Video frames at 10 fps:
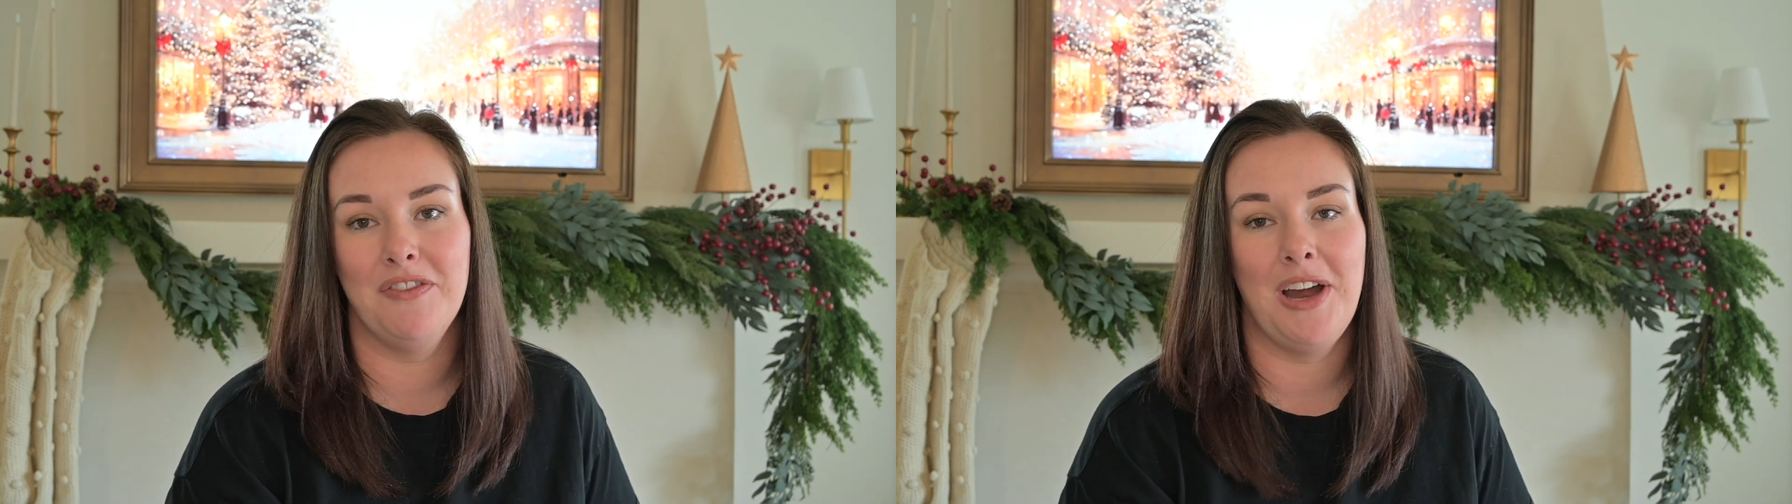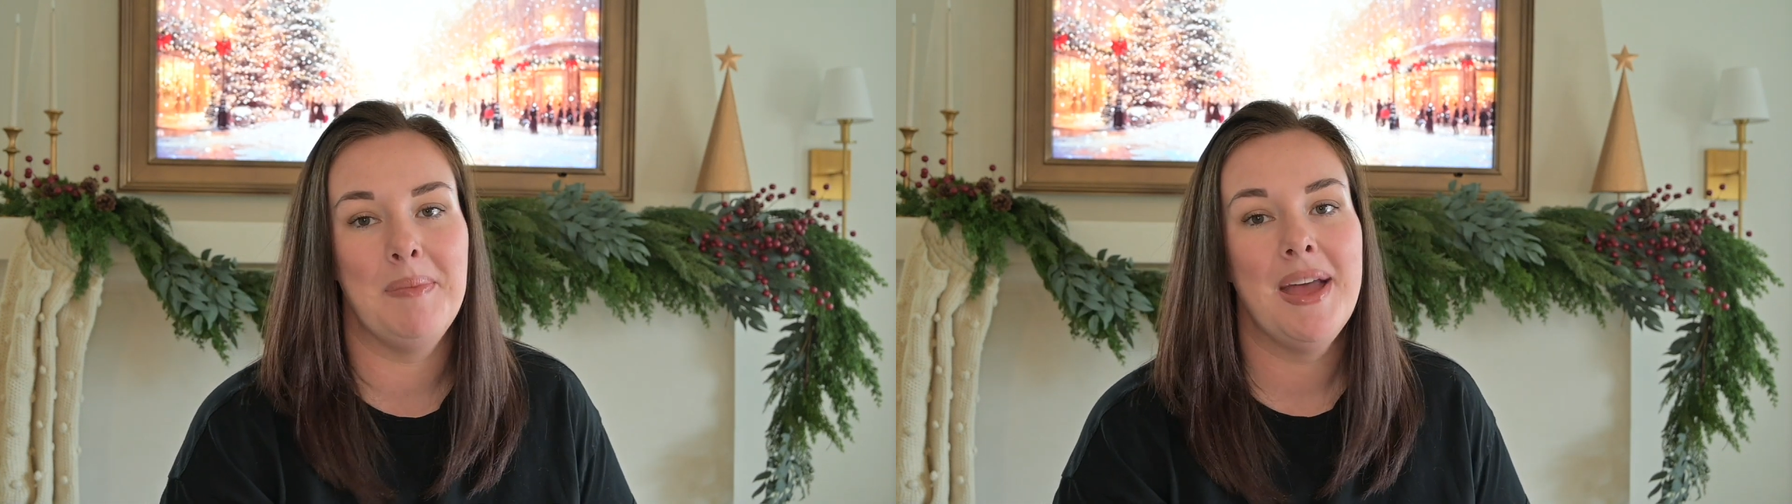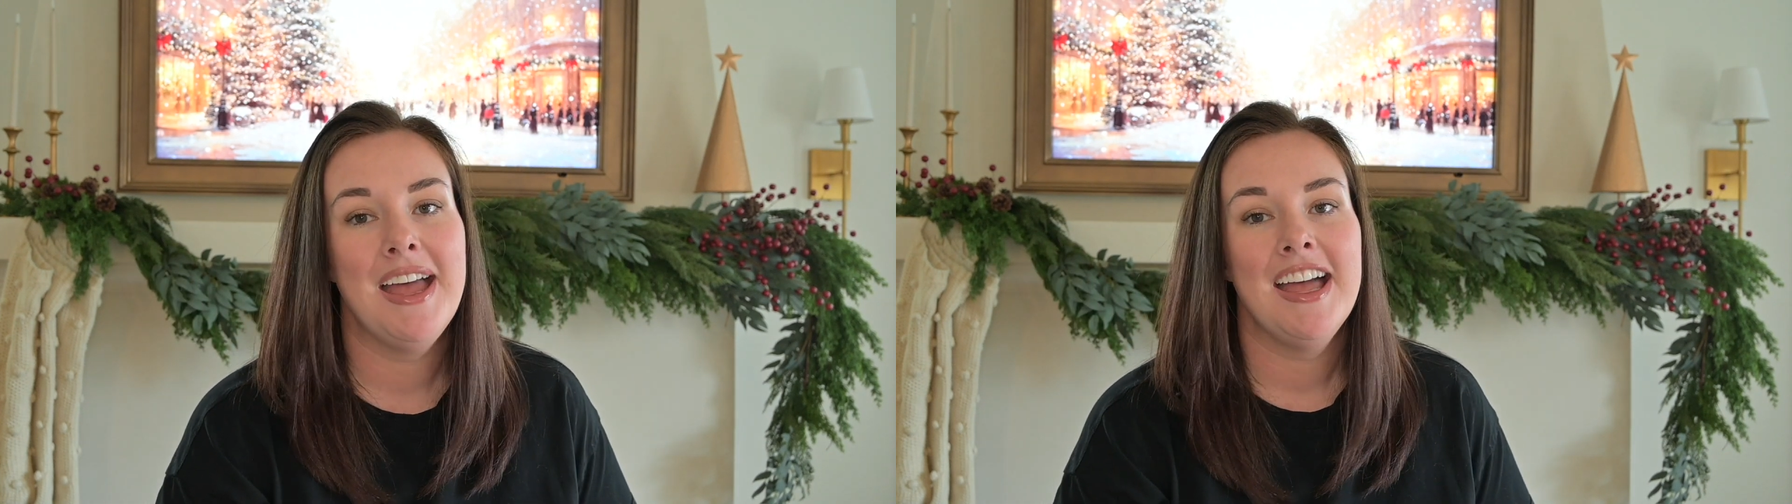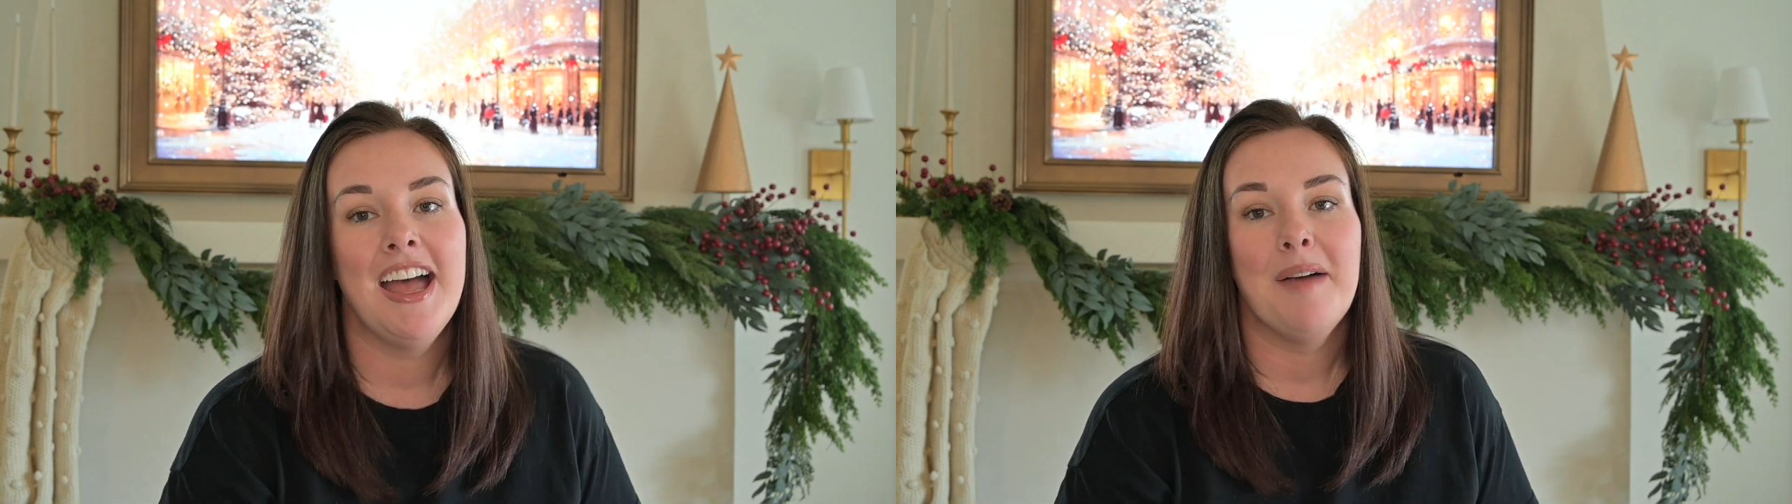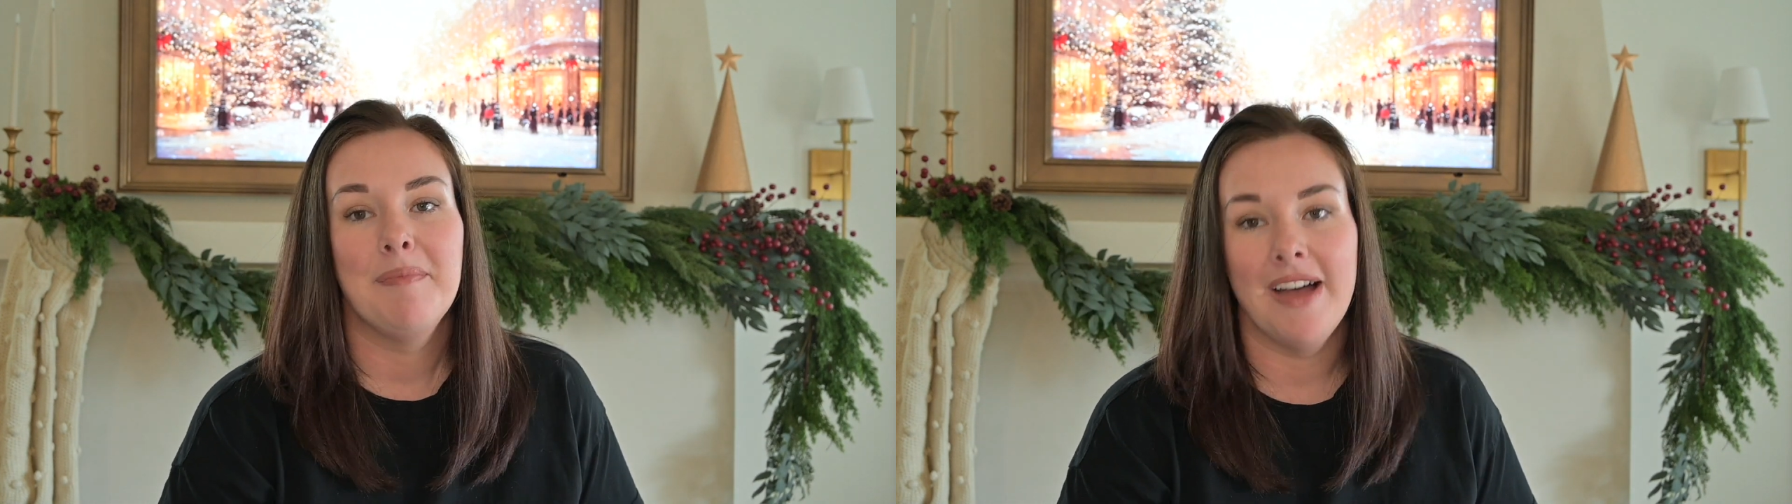frame,
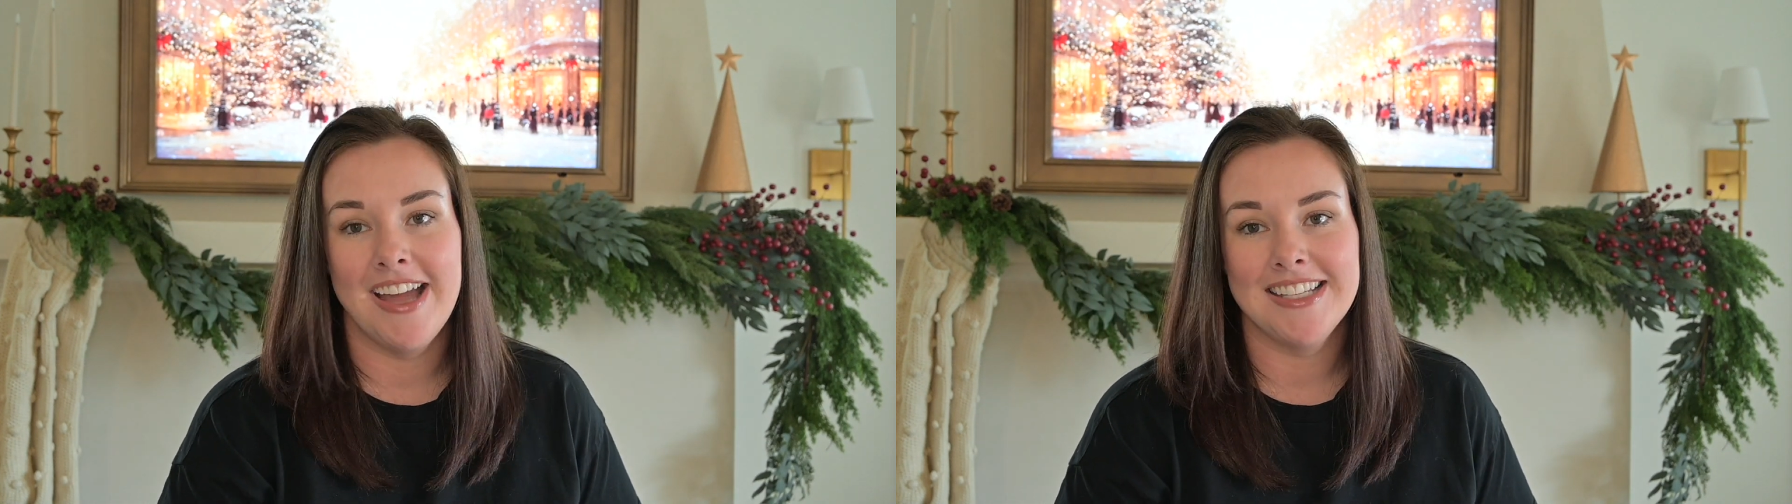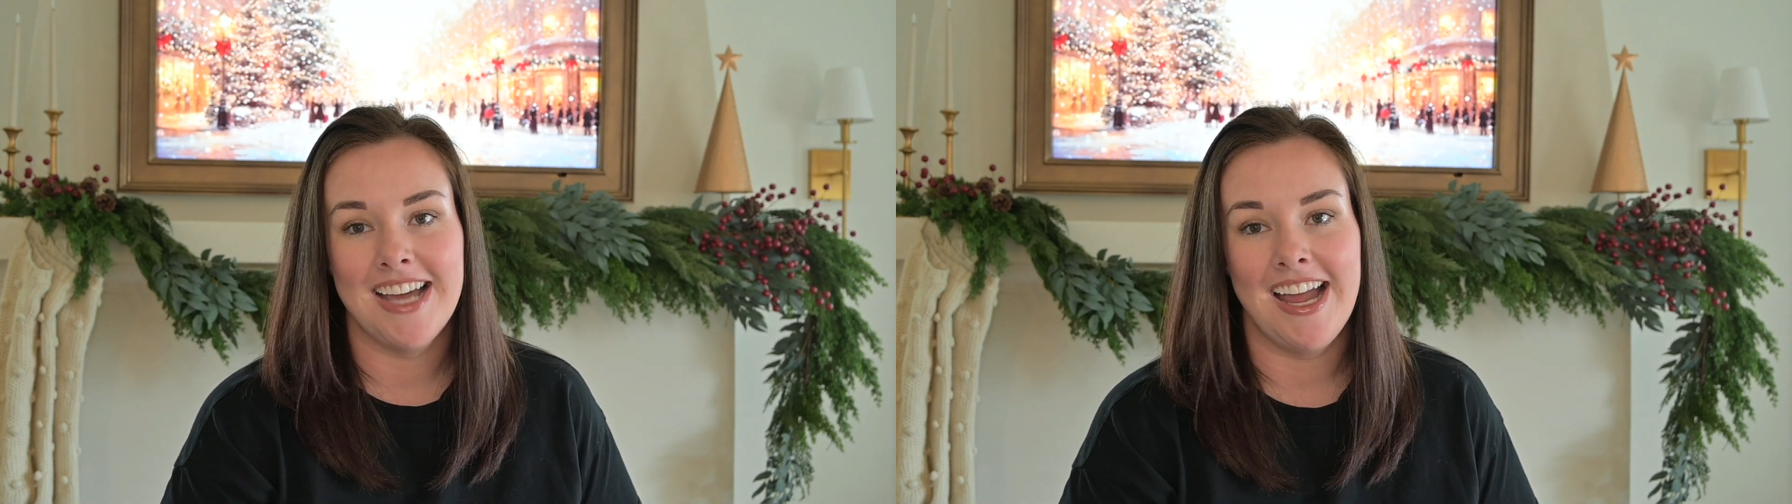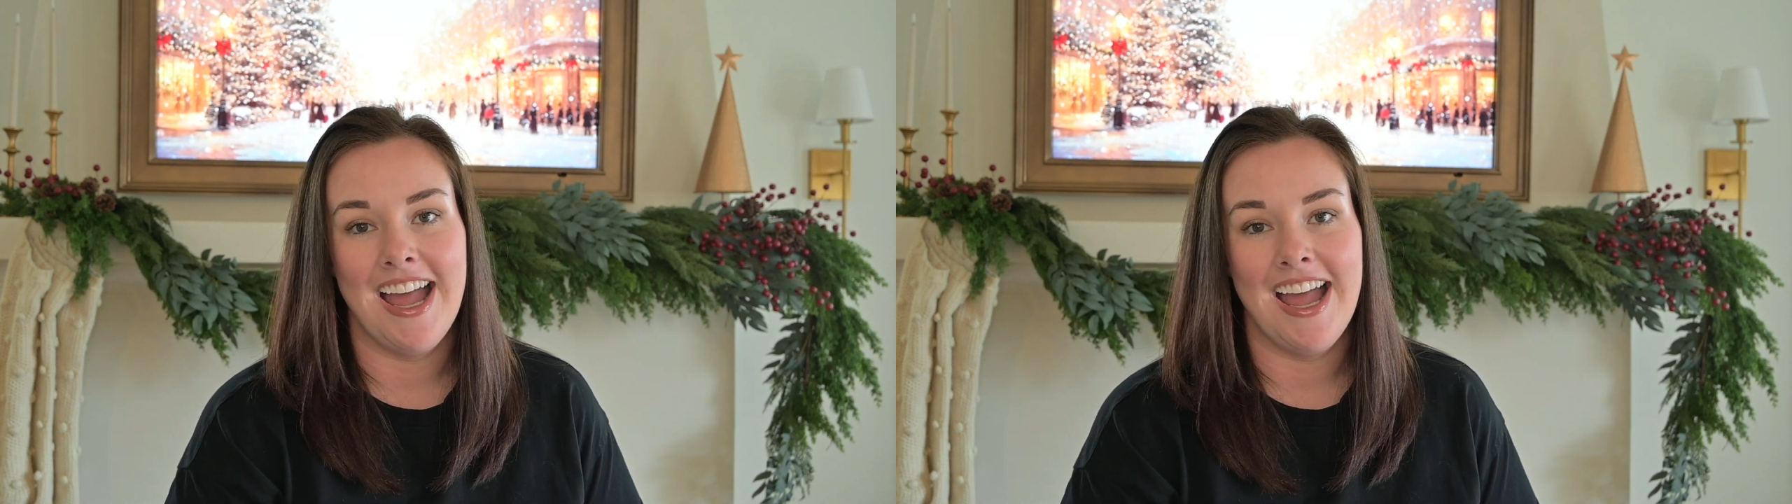but I